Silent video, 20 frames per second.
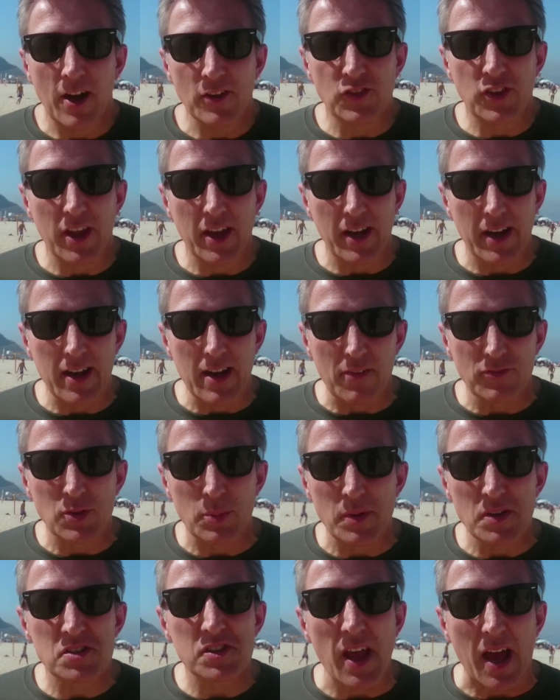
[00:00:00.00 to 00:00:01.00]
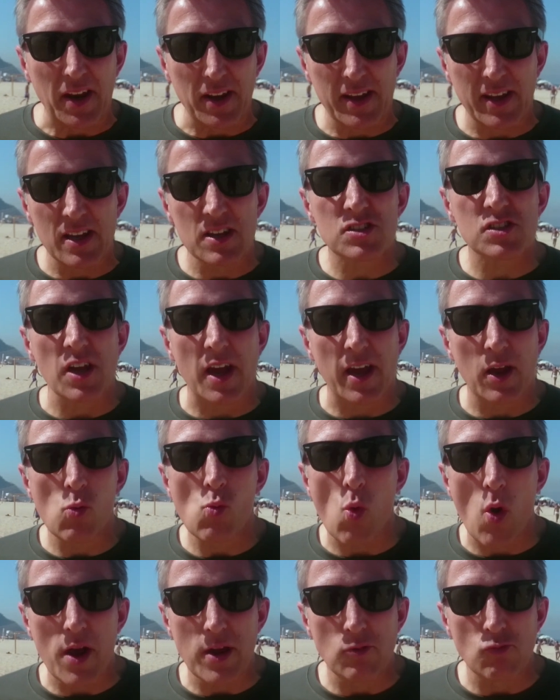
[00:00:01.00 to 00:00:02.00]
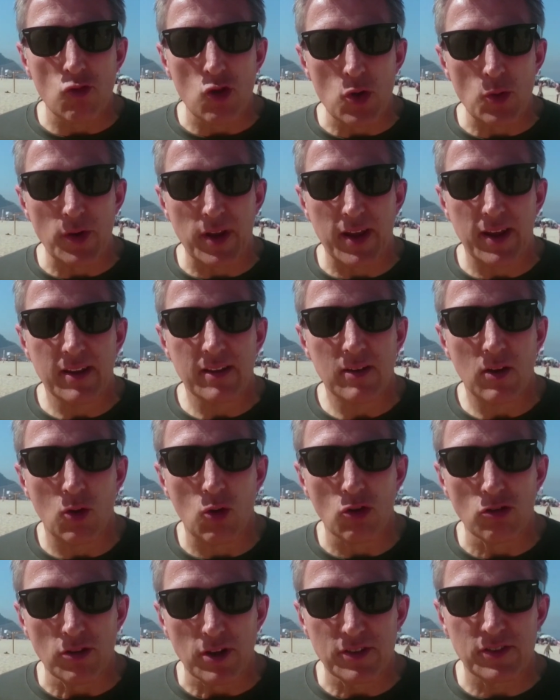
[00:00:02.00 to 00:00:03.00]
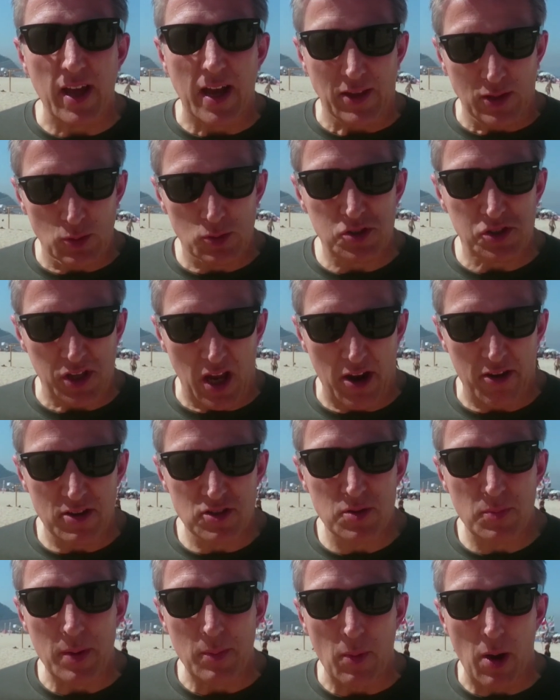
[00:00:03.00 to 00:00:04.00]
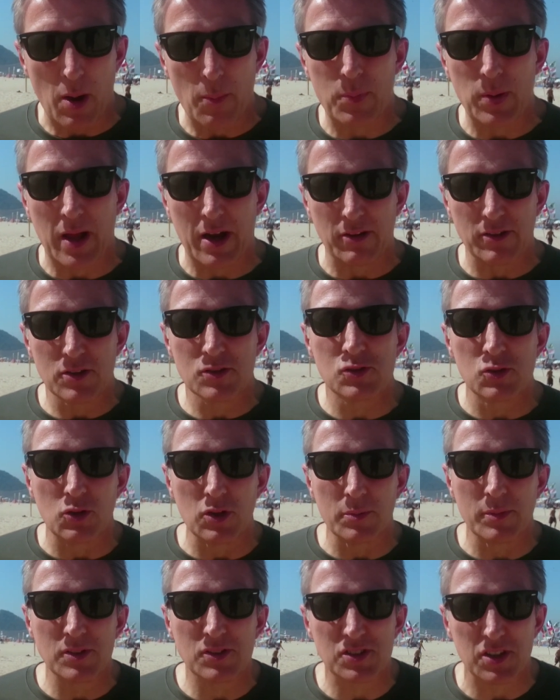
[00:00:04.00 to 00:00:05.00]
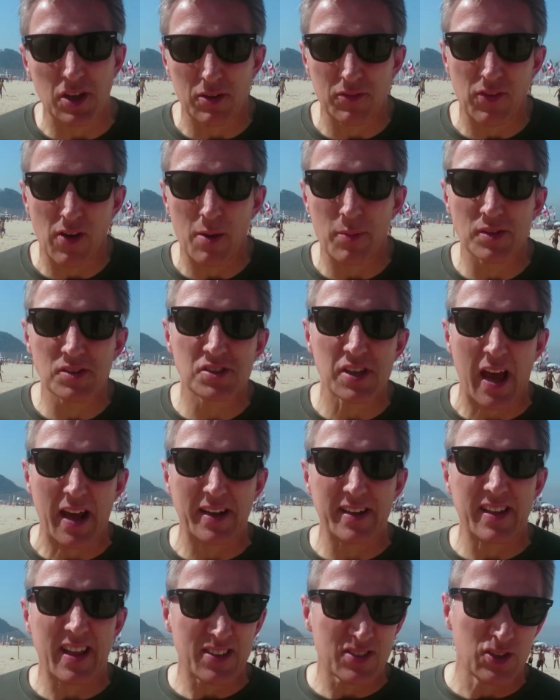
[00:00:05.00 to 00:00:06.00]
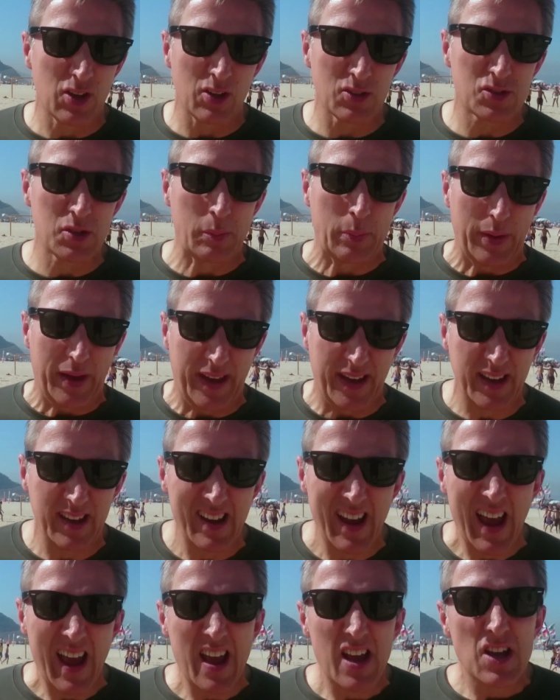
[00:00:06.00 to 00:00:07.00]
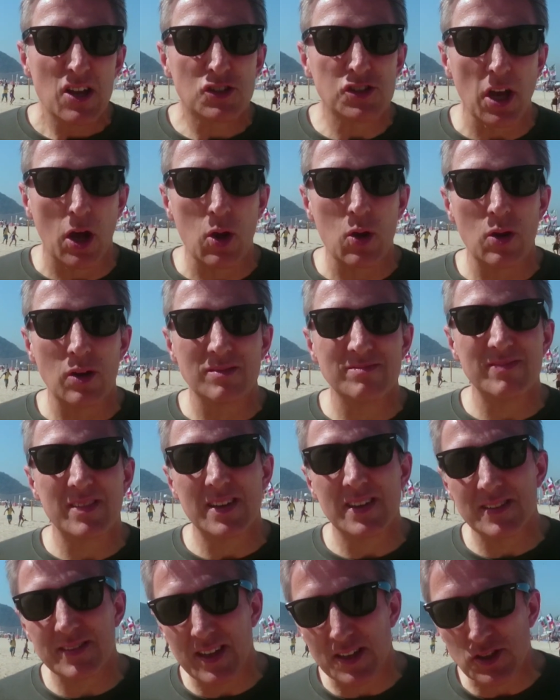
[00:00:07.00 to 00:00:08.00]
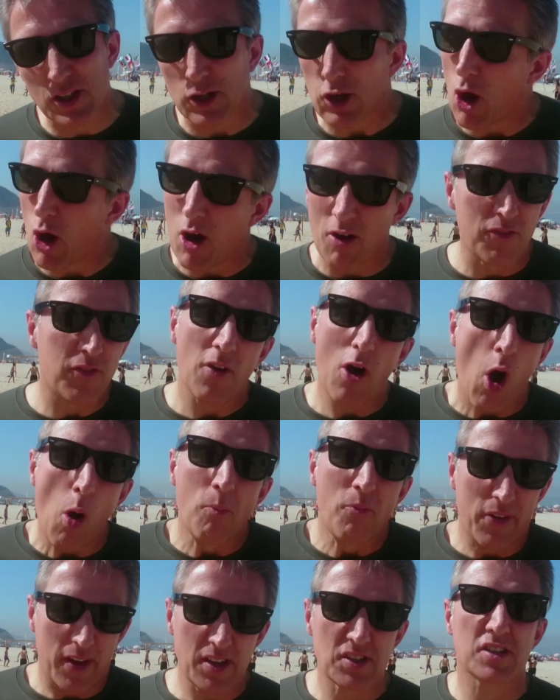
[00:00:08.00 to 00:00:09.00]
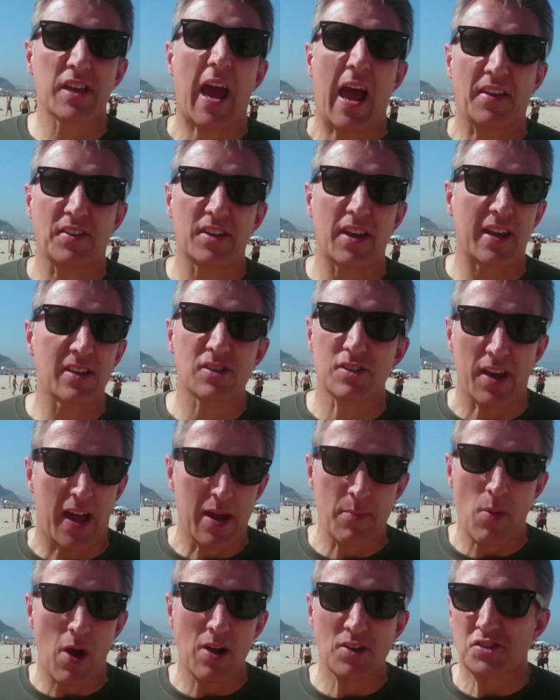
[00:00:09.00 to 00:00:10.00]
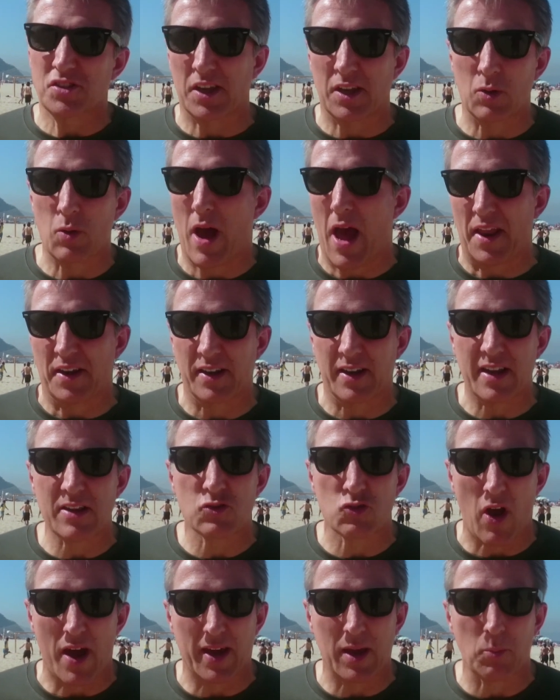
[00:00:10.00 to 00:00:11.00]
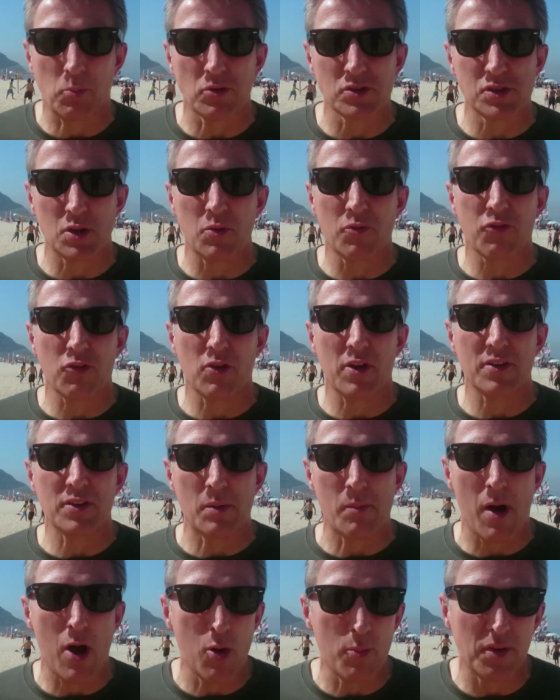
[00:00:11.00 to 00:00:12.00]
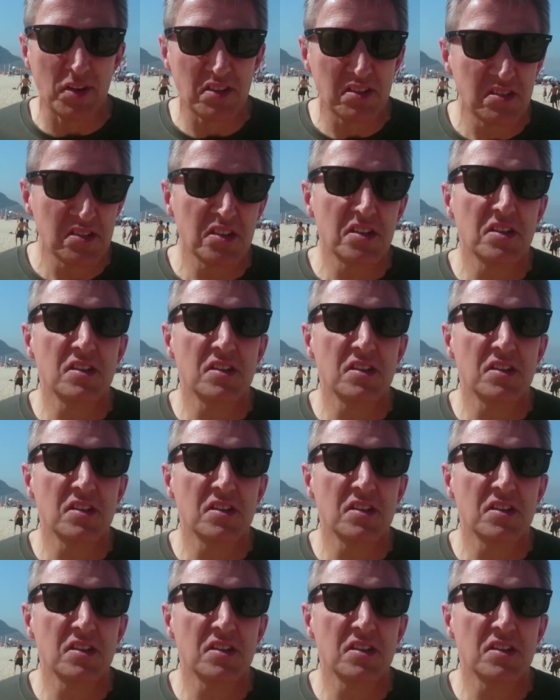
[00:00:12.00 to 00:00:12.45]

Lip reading: I'd dearly love to be standing here saying Wayne Rooney or Daniel Sturridge have been my player of the tournament so far, but sadly that's not to be. So there's a lot of obvious candidates. Neymar single-handedly dragging Brazil through at the moment.